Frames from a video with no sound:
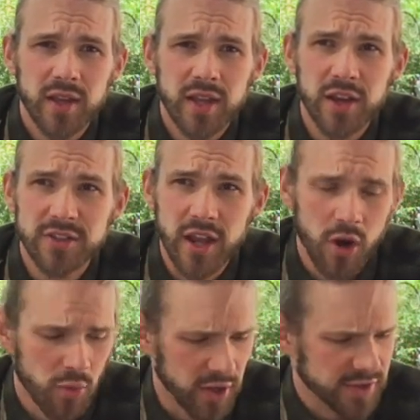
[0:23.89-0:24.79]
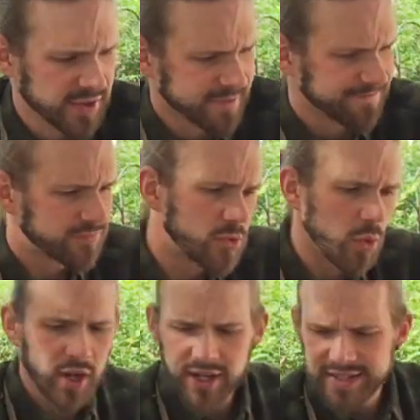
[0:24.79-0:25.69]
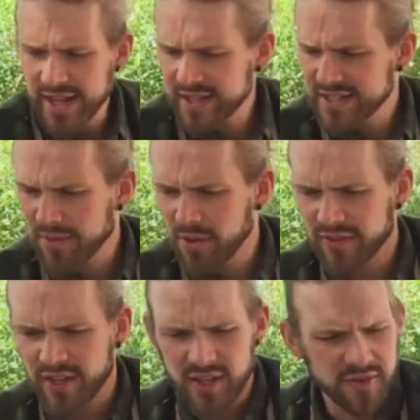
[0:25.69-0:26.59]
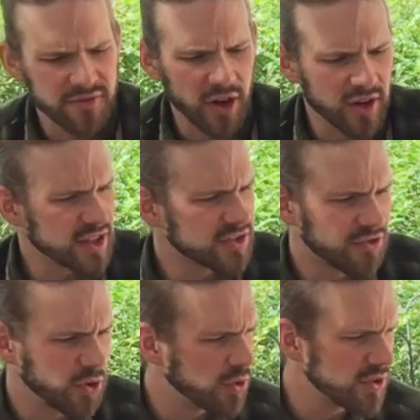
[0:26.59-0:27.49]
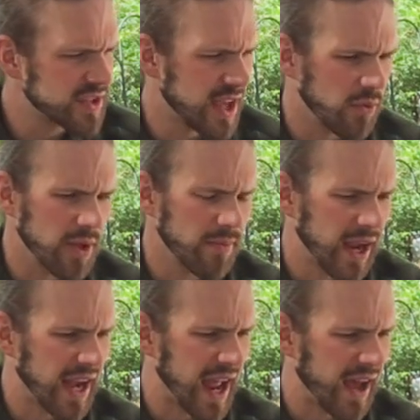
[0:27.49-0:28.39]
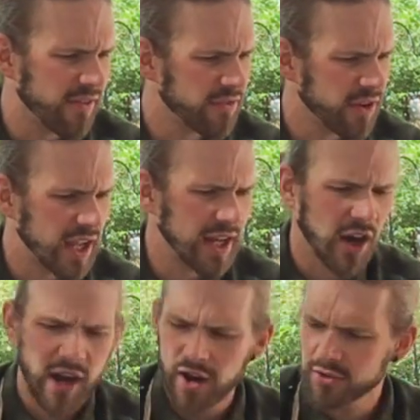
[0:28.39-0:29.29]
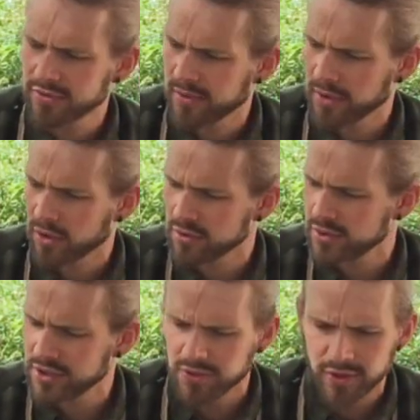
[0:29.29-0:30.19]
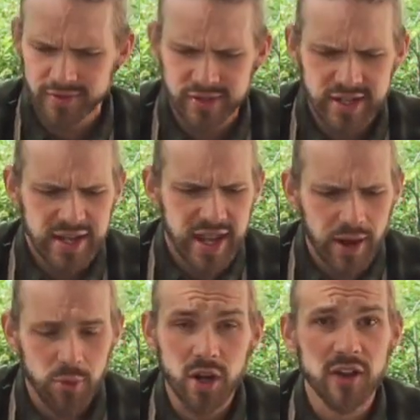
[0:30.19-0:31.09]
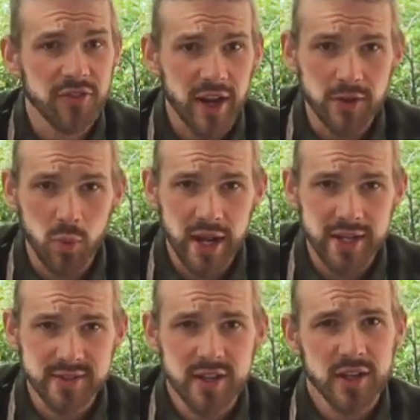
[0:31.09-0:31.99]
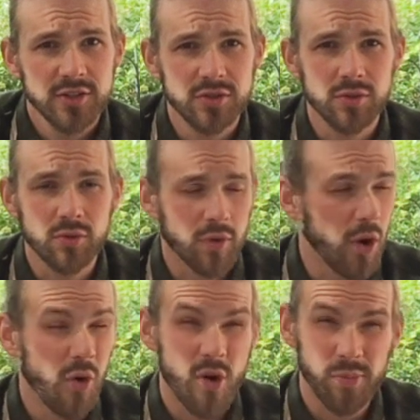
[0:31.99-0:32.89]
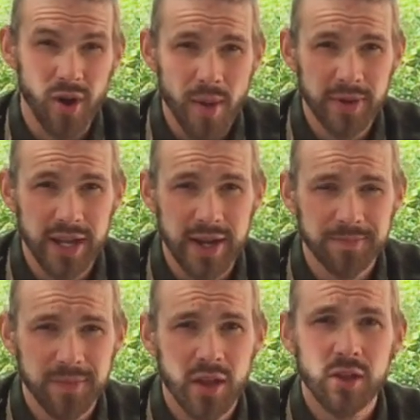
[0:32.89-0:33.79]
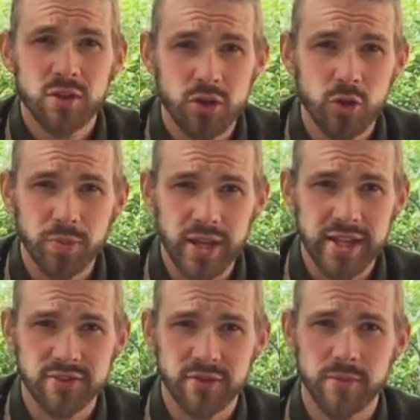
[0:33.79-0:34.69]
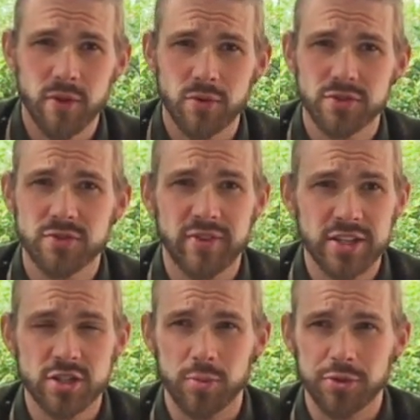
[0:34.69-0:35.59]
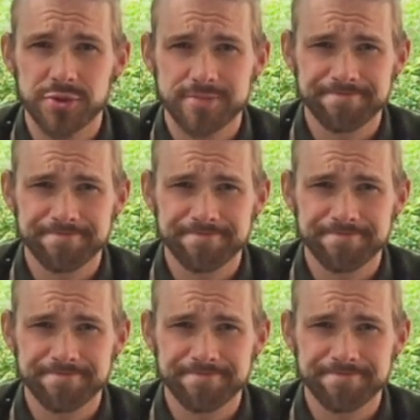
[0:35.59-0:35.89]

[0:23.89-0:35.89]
Here's how it works. We're going to take some of the various foods that we might have in our house from the grocery store, and we're going to find ways to grow or propagate new plants from those vegetables.